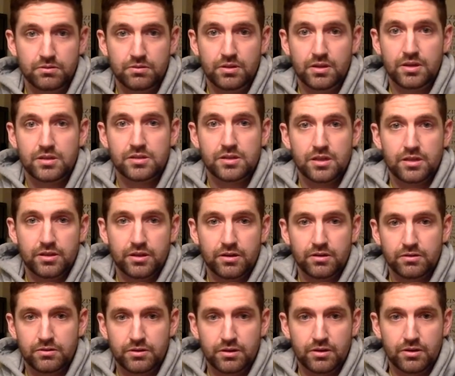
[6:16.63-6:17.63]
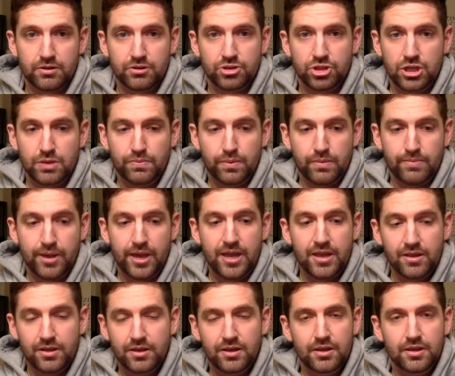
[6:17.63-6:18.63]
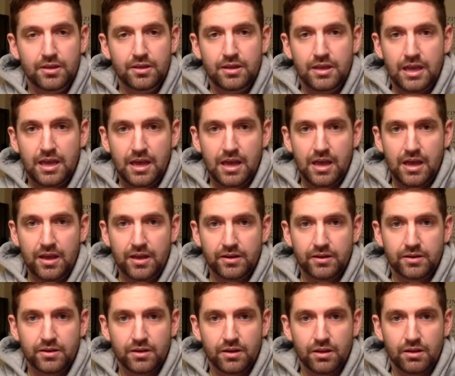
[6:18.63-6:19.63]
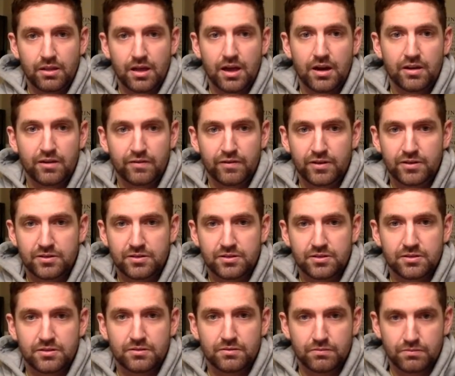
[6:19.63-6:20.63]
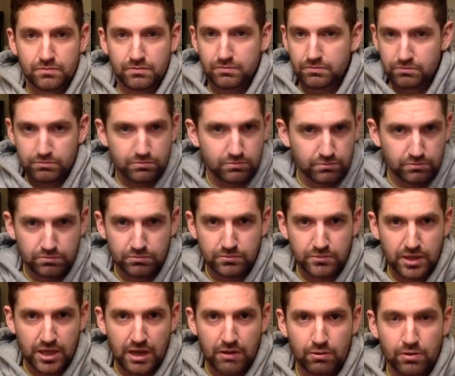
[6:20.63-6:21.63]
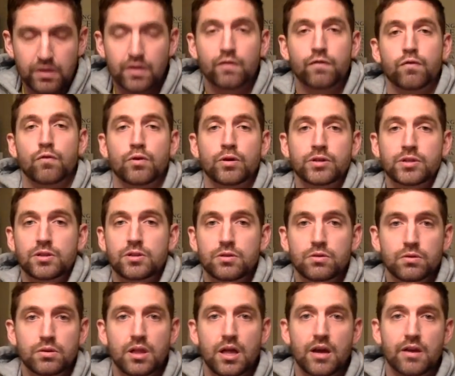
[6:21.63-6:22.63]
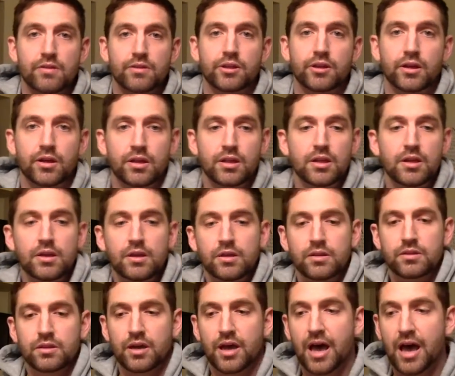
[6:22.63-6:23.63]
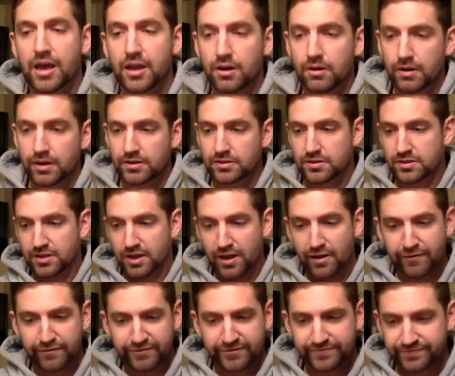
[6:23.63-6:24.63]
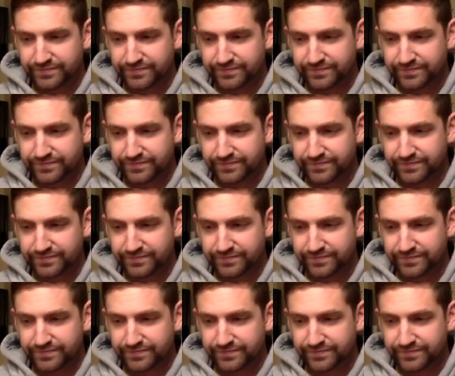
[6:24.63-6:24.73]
Like I said, they're a cheaper bait, and a lot of us can't really afford to do a lot of the higher end stuff.